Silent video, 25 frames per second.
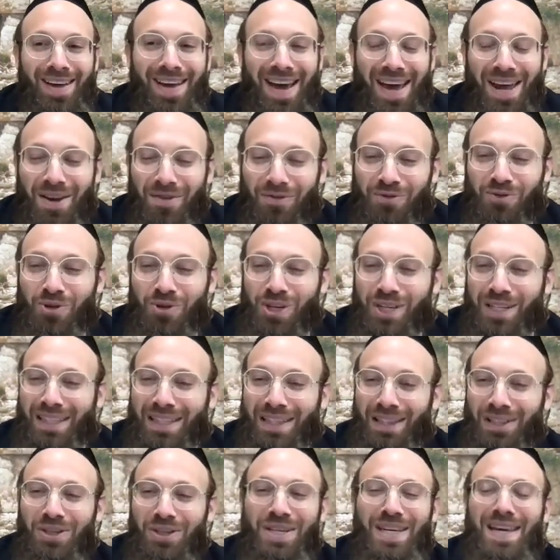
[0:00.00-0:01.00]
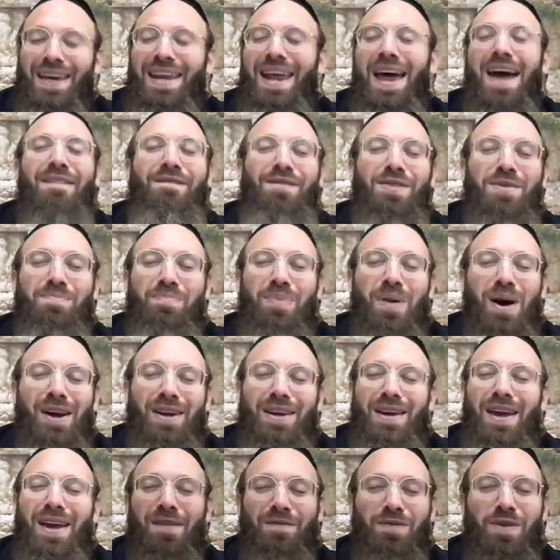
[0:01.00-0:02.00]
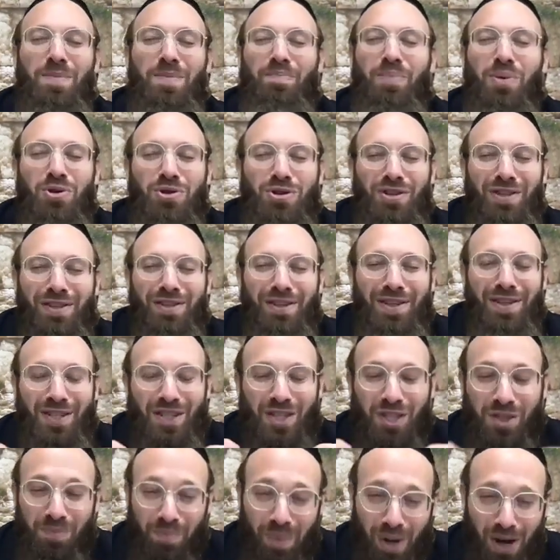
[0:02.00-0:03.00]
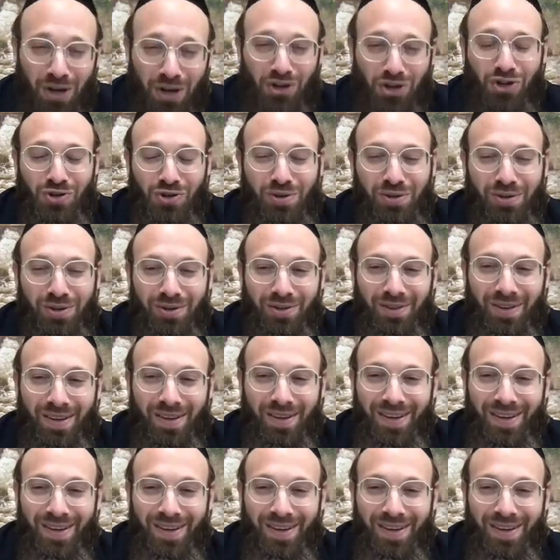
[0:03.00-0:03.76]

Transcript: And if we could look at everybody, every person is special.